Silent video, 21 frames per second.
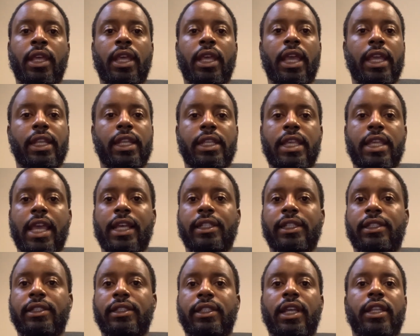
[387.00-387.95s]
and he
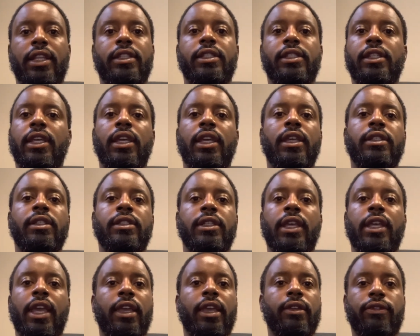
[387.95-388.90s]
has nothing to
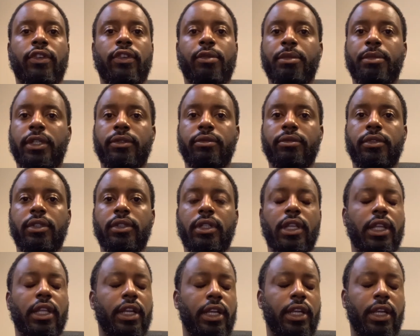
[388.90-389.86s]
gain from it,
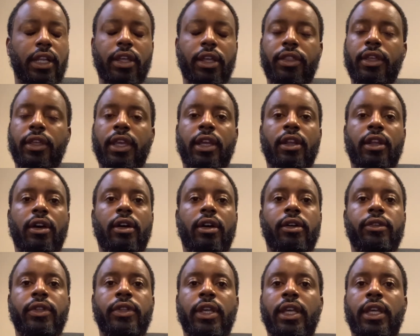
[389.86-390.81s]
nothing at all.